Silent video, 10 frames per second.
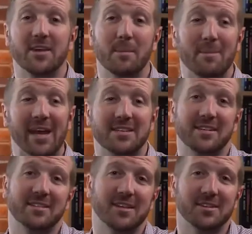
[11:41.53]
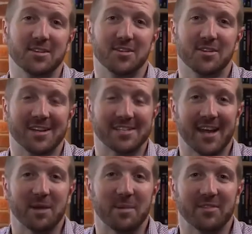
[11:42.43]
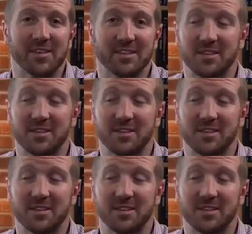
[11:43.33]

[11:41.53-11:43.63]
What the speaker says: the amazing things that you guys say about this.